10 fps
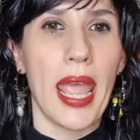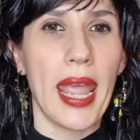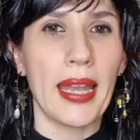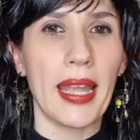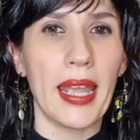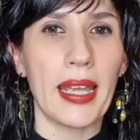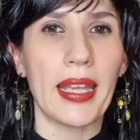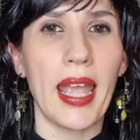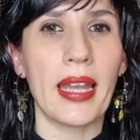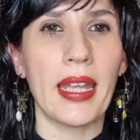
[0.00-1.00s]
And
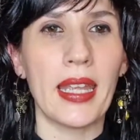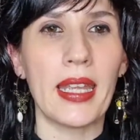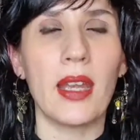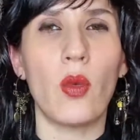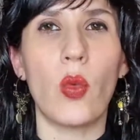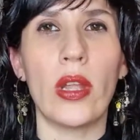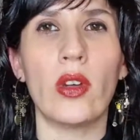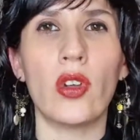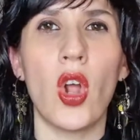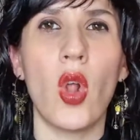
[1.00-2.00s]
again, here, we
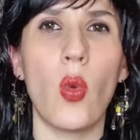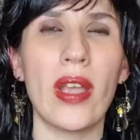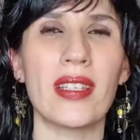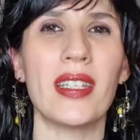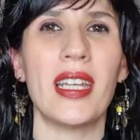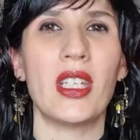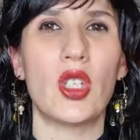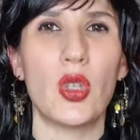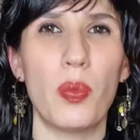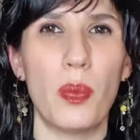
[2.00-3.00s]
don't always need
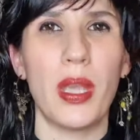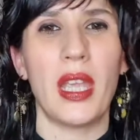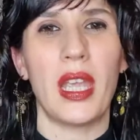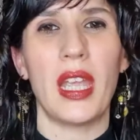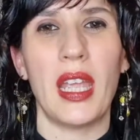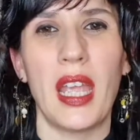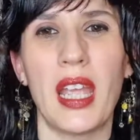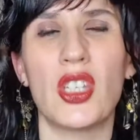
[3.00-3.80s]
to be